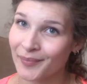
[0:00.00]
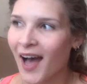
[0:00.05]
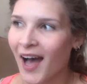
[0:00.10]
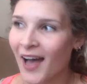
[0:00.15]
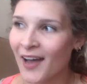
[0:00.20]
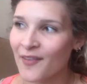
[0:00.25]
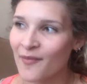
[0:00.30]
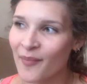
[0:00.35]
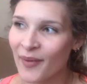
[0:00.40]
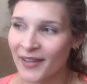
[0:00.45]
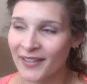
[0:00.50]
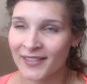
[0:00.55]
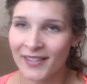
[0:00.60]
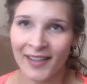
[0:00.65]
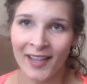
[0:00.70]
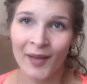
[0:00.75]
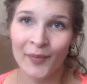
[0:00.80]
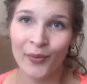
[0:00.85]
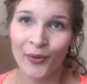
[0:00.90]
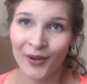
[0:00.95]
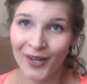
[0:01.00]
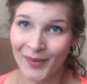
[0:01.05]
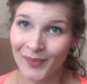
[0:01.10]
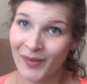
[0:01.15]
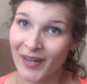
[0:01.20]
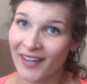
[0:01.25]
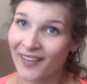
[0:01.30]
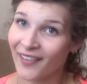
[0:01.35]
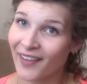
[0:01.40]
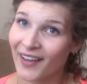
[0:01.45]
I've been to that point in
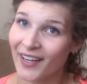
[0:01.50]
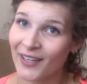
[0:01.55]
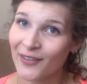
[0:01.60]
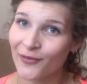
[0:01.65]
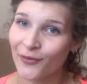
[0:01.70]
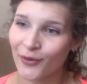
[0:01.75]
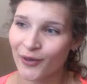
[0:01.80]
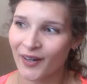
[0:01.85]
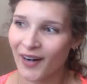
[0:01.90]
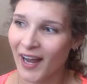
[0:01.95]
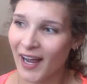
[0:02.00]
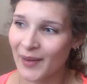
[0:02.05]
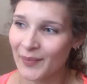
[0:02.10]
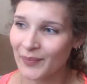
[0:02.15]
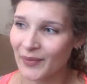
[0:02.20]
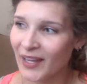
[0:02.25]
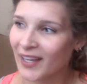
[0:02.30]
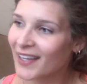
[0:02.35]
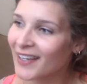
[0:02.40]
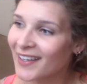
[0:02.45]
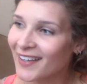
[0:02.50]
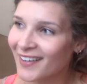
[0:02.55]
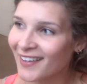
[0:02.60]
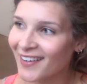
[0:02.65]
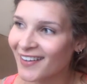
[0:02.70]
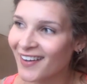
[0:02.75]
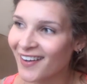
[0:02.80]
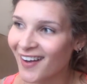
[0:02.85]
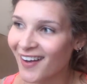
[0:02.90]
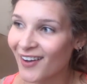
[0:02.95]
my life where I'm like
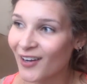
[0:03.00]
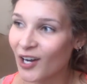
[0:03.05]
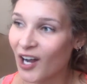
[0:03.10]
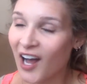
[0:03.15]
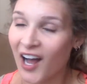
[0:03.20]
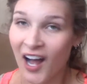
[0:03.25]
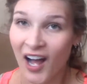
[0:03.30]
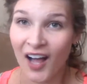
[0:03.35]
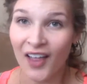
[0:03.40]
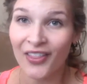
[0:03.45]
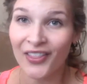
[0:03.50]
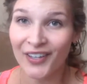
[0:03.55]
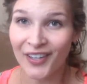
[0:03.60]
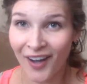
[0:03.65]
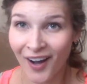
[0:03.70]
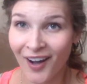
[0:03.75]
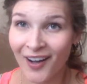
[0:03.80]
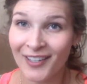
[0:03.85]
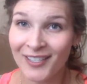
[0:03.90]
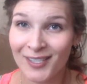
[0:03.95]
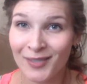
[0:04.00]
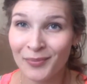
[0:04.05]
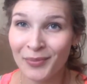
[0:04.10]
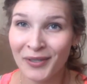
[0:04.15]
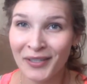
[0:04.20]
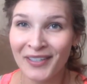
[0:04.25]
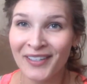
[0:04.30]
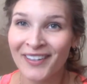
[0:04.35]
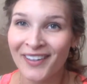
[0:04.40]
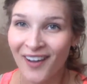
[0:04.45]
on the cusp,
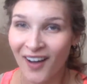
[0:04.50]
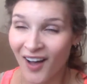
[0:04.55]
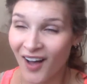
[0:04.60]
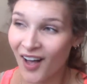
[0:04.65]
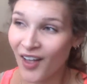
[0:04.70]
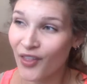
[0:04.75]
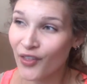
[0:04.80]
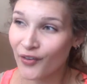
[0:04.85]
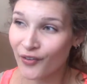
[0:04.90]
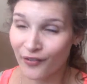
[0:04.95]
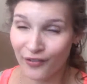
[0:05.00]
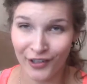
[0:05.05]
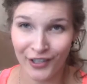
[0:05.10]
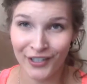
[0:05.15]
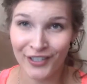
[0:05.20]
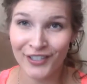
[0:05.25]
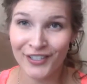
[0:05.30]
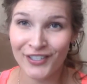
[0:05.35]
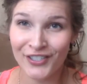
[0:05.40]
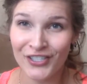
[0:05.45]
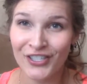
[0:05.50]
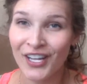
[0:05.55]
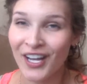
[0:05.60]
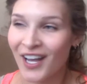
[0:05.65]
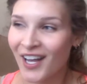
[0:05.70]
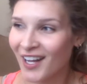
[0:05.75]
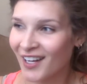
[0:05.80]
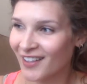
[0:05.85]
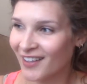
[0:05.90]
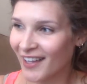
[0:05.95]
on the verge,
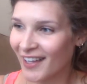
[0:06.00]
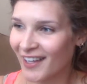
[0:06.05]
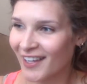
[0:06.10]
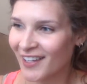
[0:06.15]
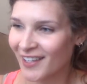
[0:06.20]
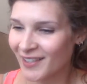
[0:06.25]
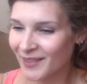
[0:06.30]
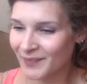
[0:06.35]
like